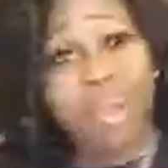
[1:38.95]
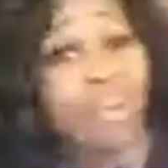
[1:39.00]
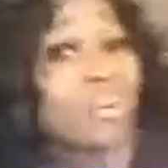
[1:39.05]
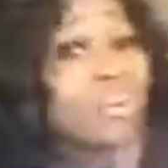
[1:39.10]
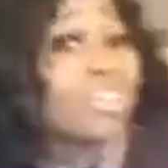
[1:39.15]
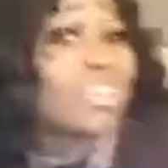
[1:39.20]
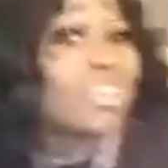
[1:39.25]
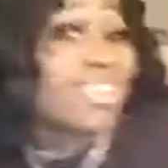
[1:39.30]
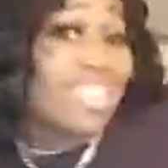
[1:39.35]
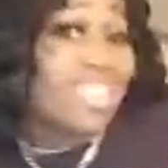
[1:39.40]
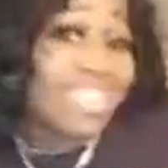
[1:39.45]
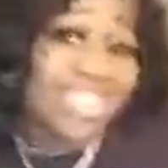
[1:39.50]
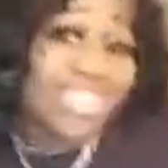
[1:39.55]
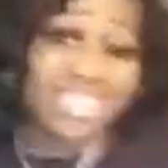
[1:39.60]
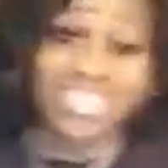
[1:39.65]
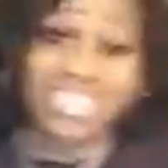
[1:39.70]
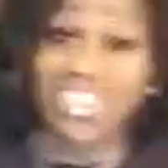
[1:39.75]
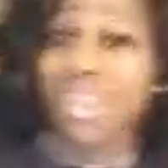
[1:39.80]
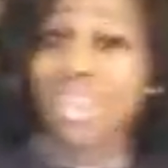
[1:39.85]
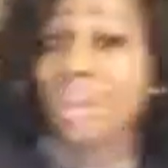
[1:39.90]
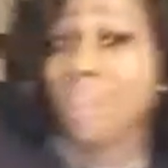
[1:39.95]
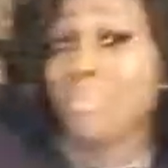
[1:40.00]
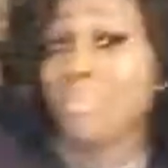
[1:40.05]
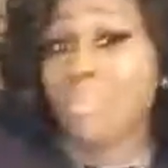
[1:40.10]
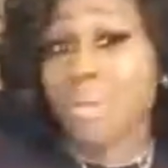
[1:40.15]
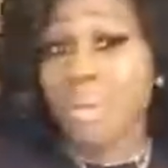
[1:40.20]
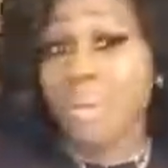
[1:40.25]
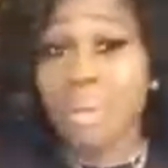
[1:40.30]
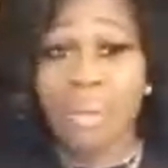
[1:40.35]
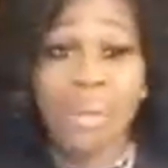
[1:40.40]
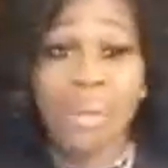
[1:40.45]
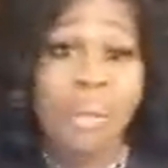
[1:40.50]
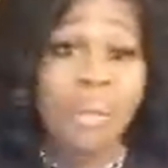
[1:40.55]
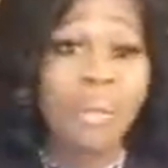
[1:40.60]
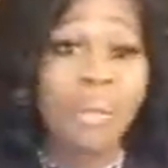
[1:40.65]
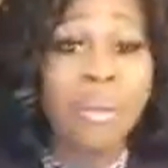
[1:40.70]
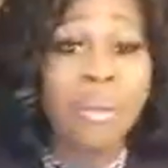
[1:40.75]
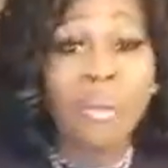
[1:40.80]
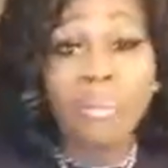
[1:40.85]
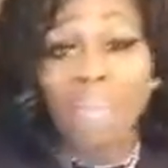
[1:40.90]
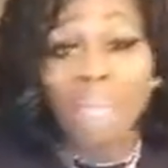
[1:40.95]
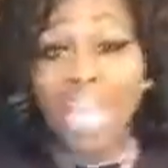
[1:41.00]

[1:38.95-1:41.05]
clears the room.